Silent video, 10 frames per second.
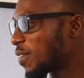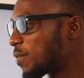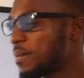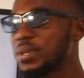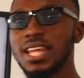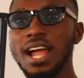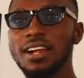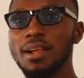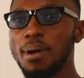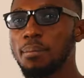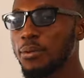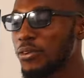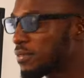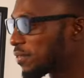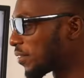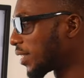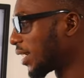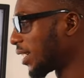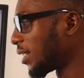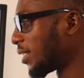From the diagram above,
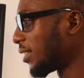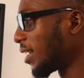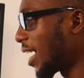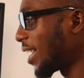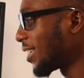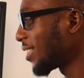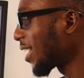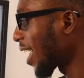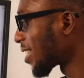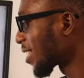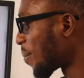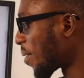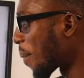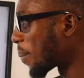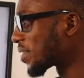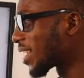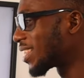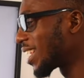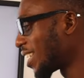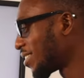an ideal gas can be
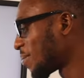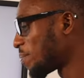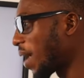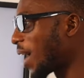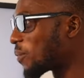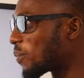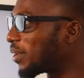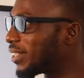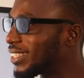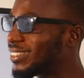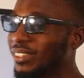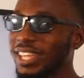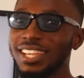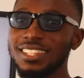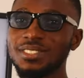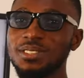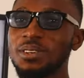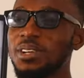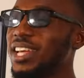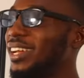represented by what? Okay,
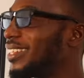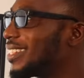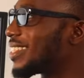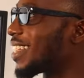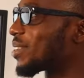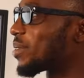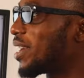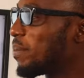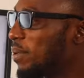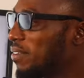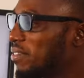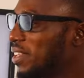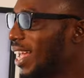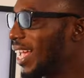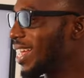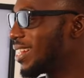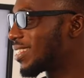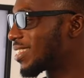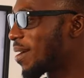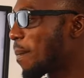so this is actually PV against